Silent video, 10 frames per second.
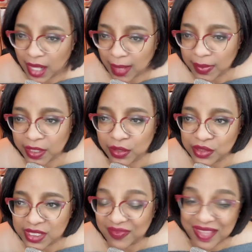hobbly goo
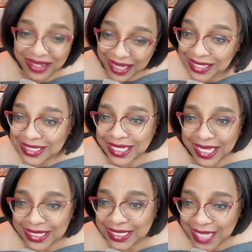stuff that needs to
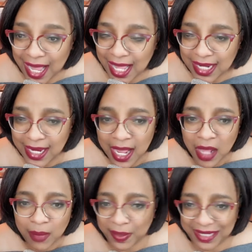get done,
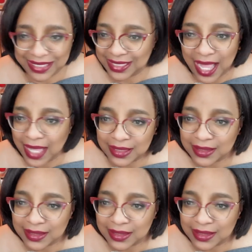but it's not